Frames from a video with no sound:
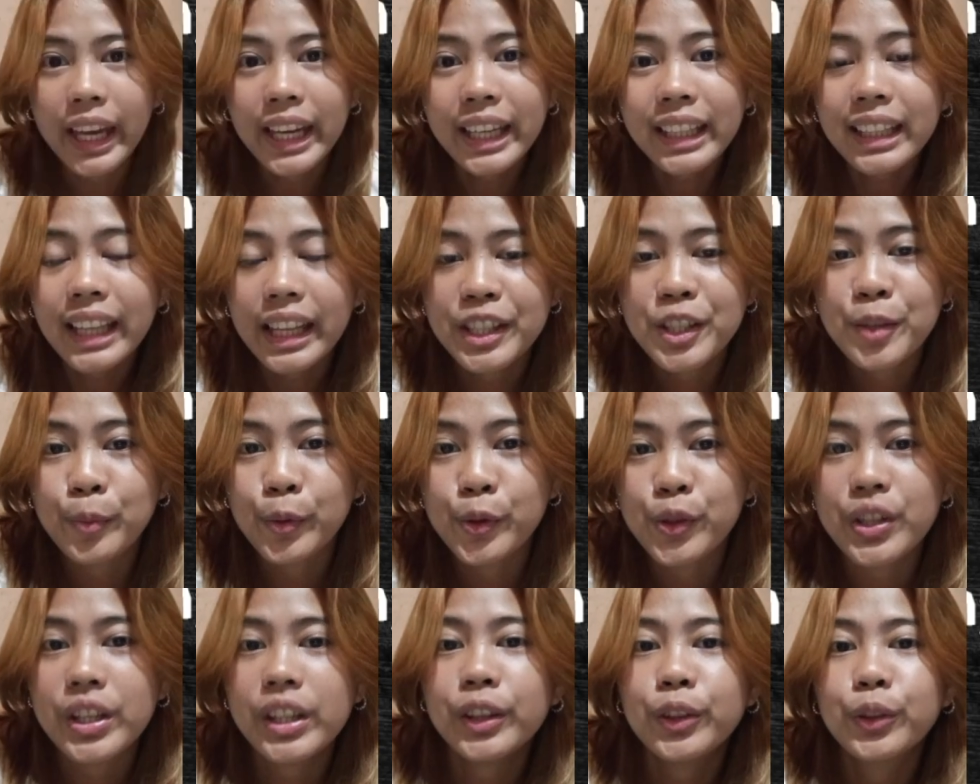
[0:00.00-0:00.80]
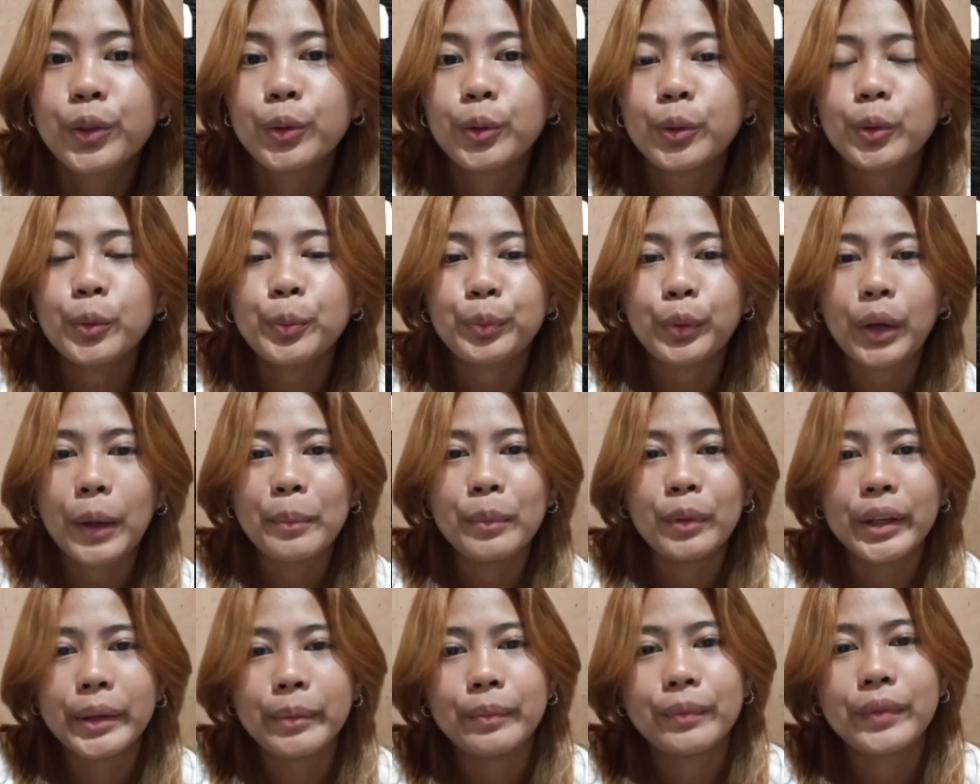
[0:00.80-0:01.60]
Okay, let's proceed to
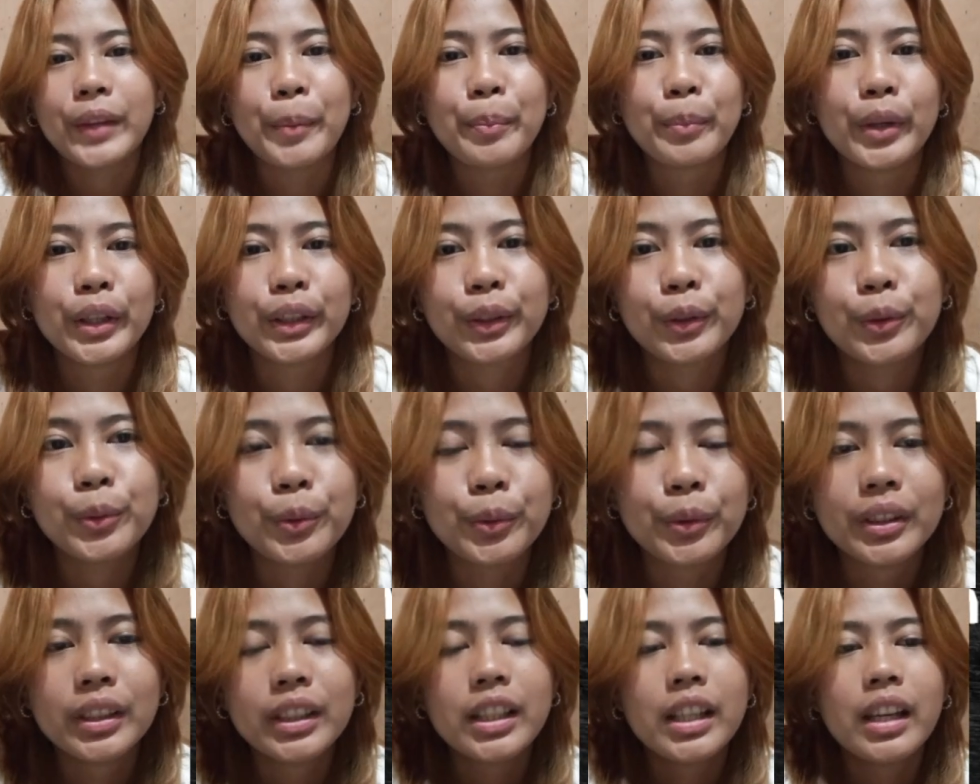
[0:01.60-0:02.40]
problem number 2.